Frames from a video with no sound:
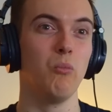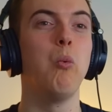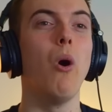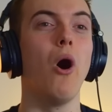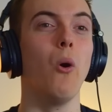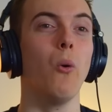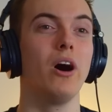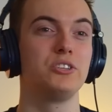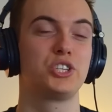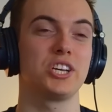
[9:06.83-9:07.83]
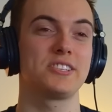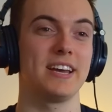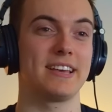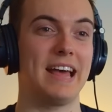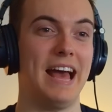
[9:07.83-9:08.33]
Whoa. Just
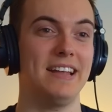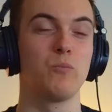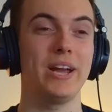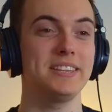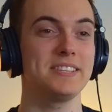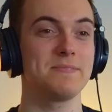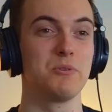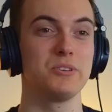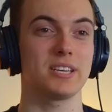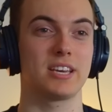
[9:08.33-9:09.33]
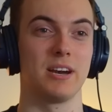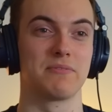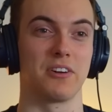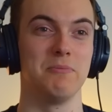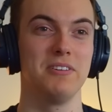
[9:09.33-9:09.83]
like that? Where did this music come
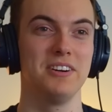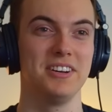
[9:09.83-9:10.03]
from?